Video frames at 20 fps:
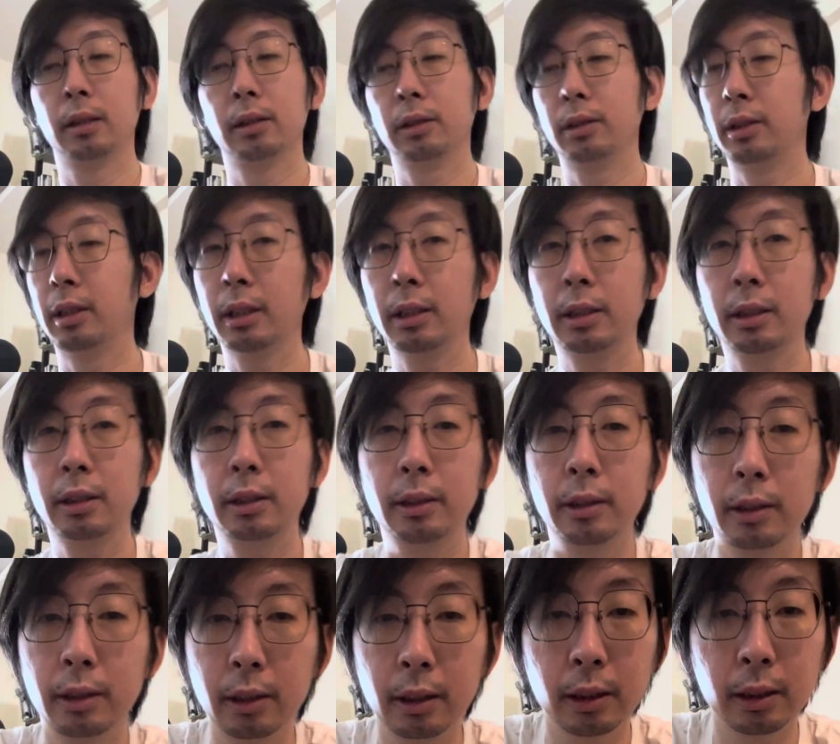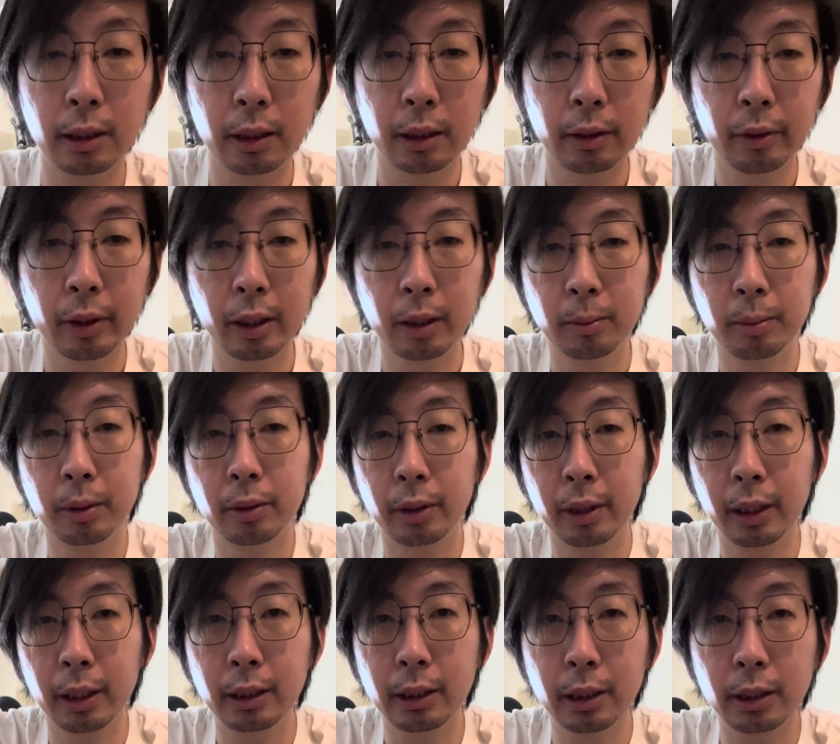just incredible.
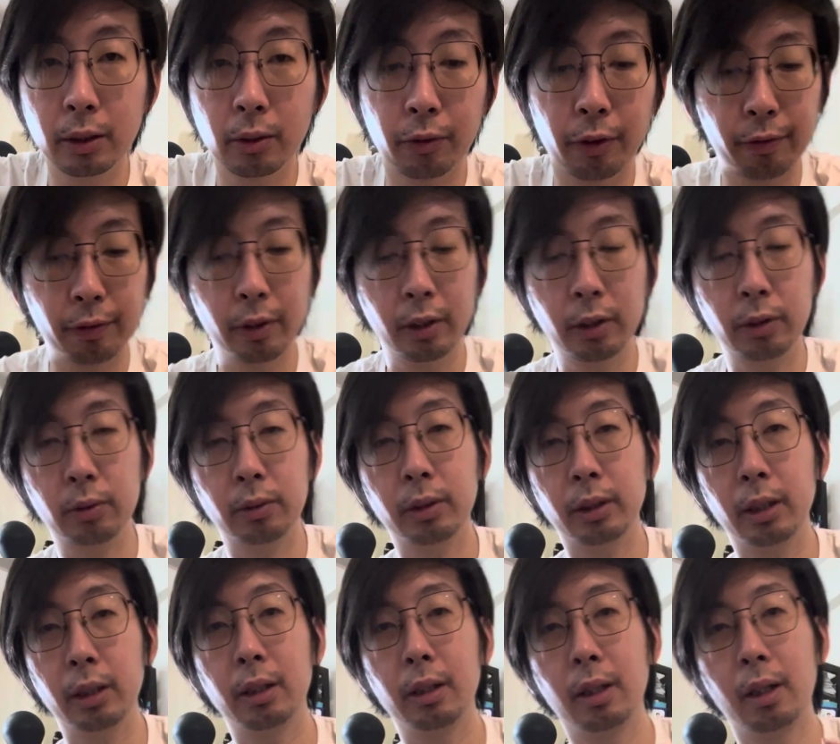Okay, just refer to the